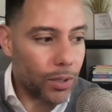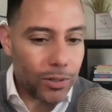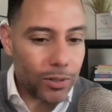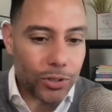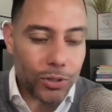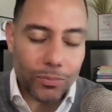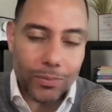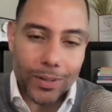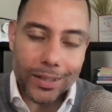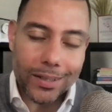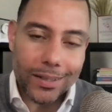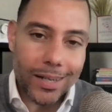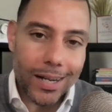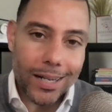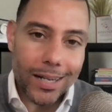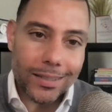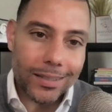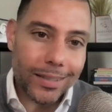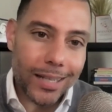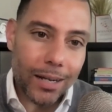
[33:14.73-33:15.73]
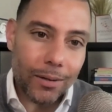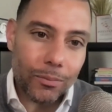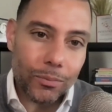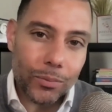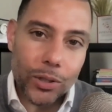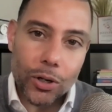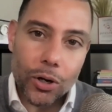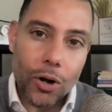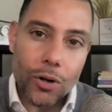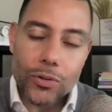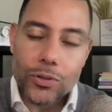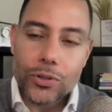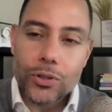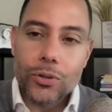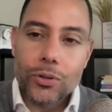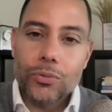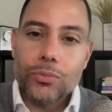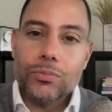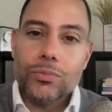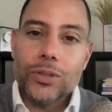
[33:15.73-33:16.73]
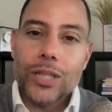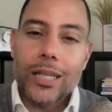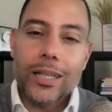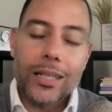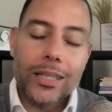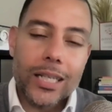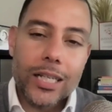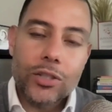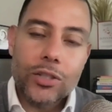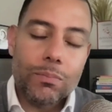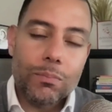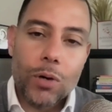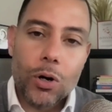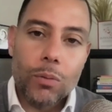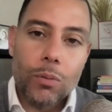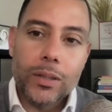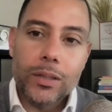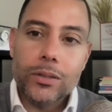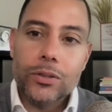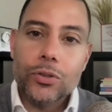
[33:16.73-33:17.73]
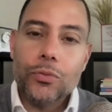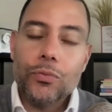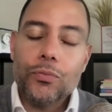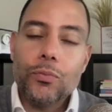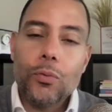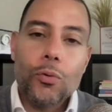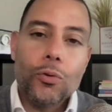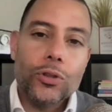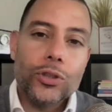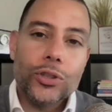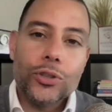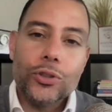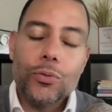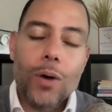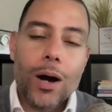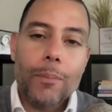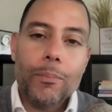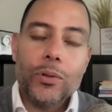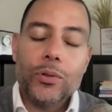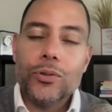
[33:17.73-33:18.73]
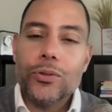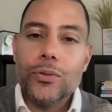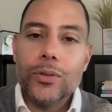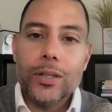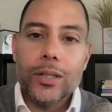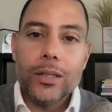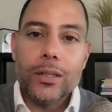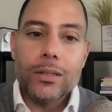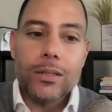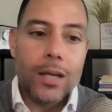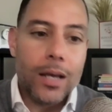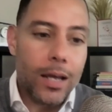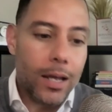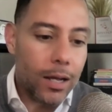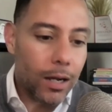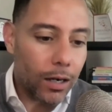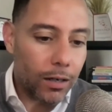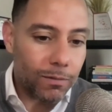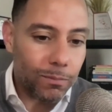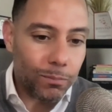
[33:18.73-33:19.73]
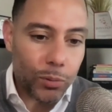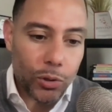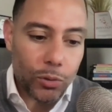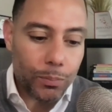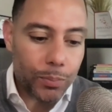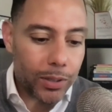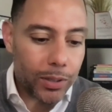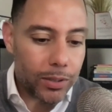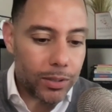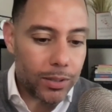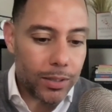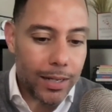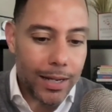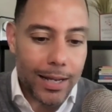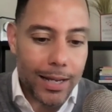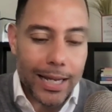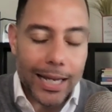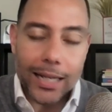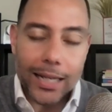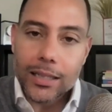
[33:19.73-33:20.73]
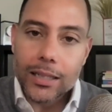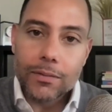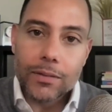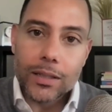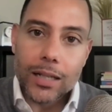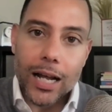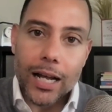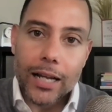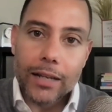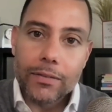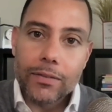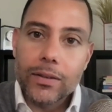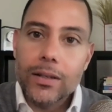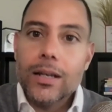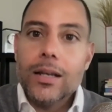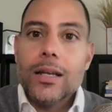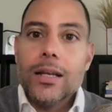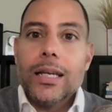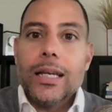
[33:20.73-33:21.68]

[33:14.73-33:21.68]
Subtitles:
but also recognizing that we are also taking each moment to forge new opportunities of purpose and living life